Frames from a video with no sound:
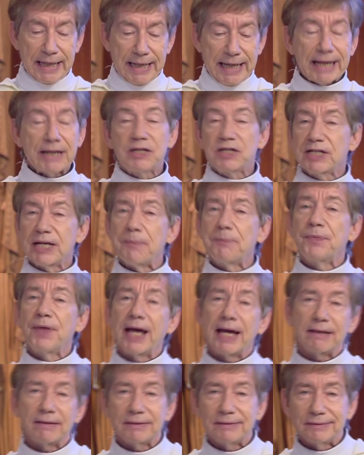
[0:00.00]
Except
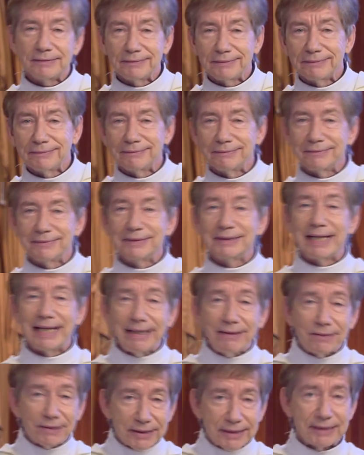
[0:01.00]
that
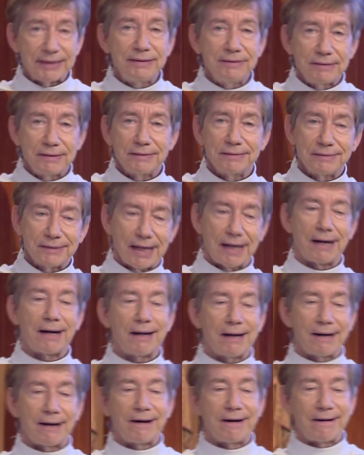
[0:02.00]
lately,
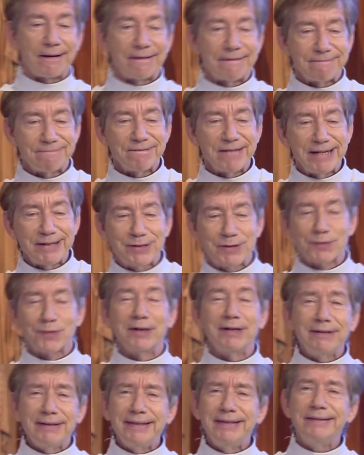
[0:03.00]
it's
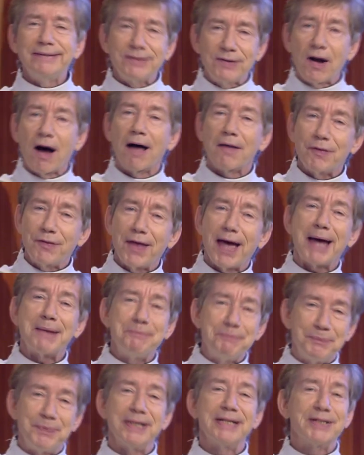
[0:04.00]
really not
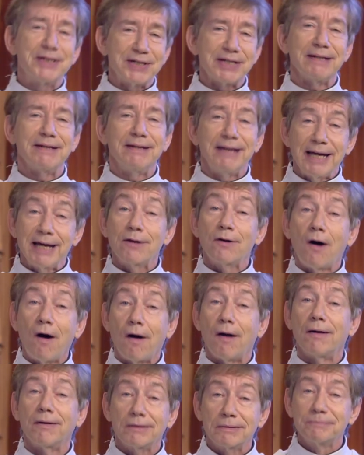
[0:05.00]
that busy at
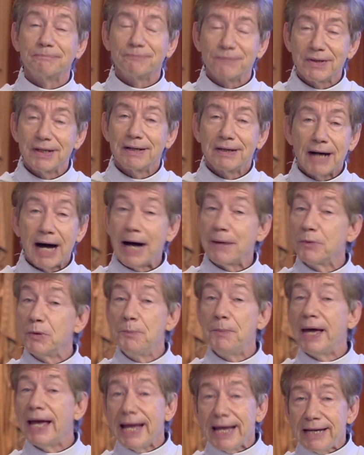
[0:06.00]
all. I'm
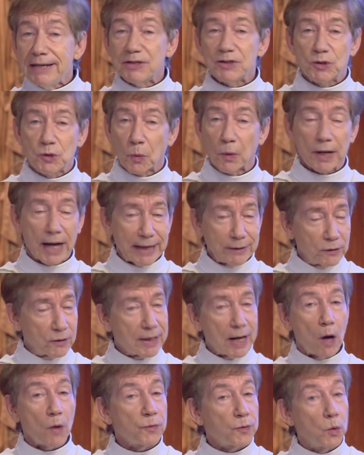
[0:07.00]
amazed when I
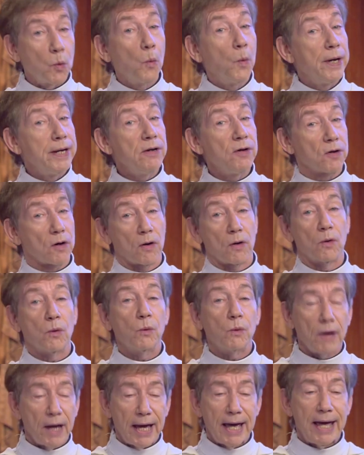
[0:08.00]
look out the
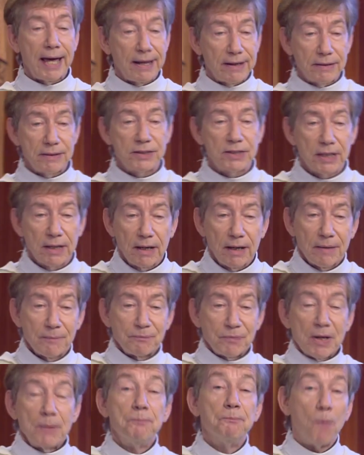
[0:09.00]
window and
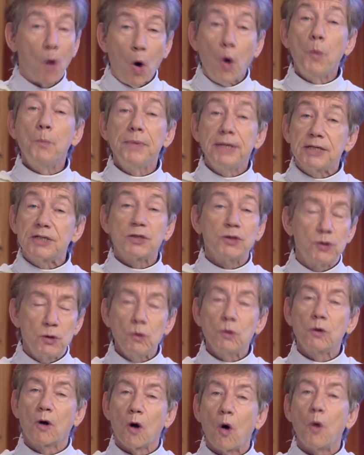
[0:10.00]
moments
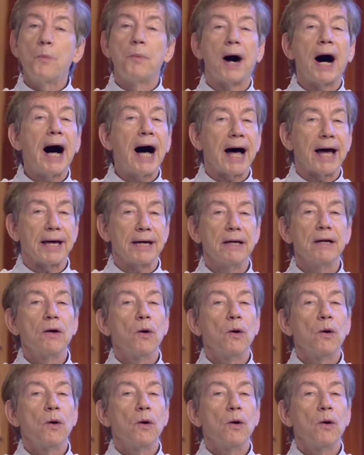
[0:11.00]
do go by